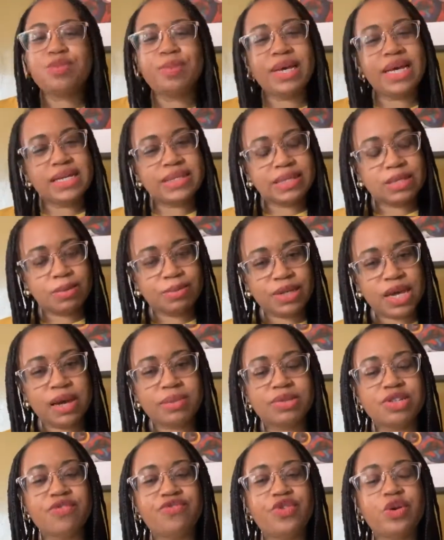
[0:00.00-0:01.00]
because
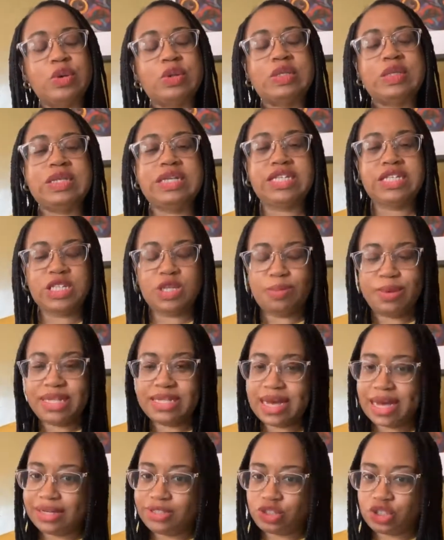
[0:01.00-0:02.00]
sometimes the food needs to be
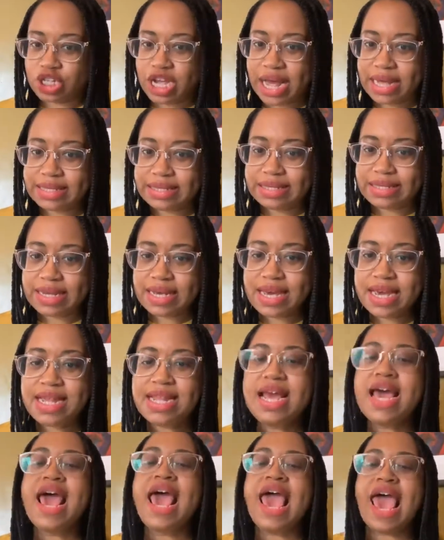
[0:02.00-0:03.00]
digested,
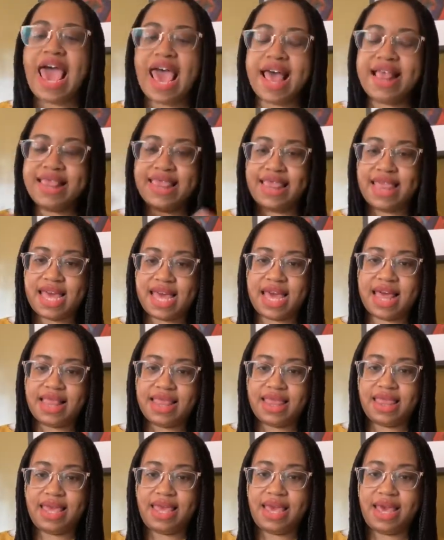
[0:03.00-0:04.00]
and
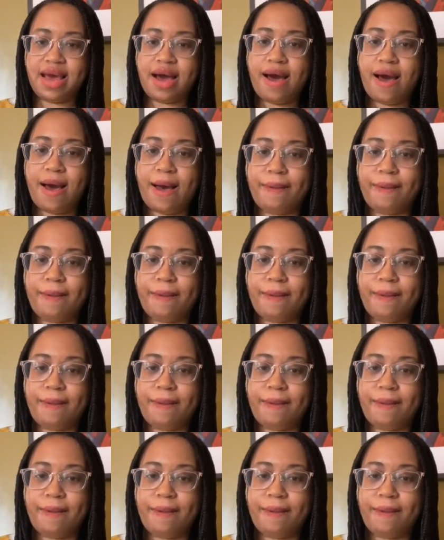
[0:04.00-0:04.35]
then the